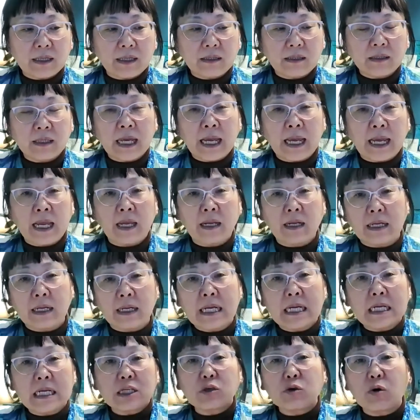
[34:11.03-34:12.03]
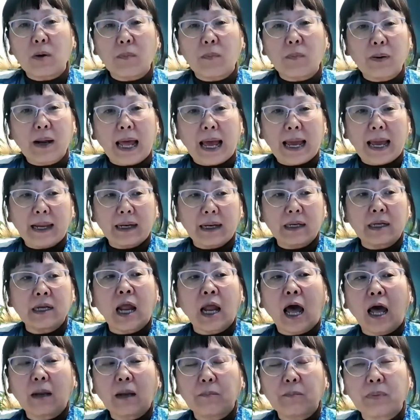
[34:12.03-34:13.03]
they need to apply,
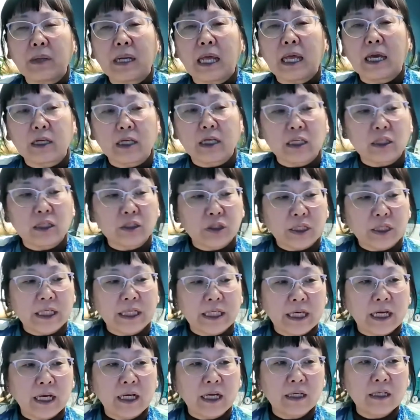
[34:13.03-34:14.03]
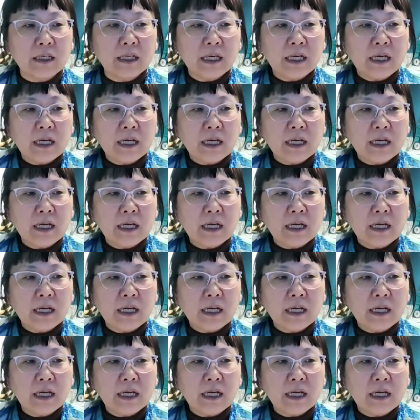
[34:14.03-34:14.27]
not belonging to here.